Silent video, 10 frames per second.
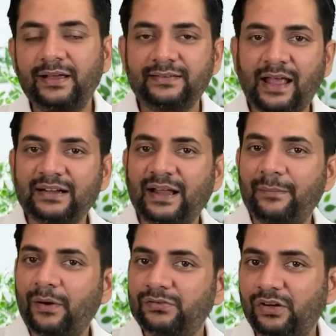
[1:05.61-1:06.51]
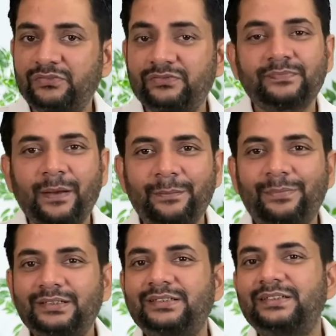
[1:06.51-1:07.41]
exact amount of
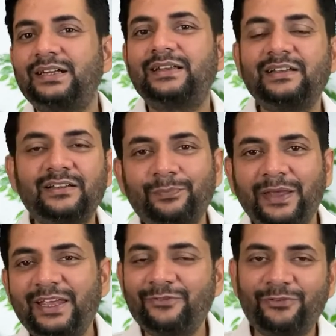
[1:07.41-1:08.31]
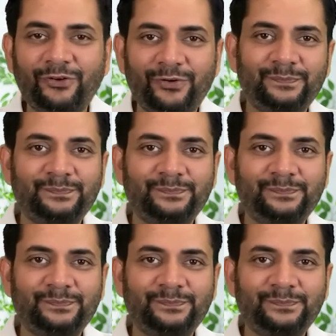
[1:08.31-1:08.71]
butter that he is paying for.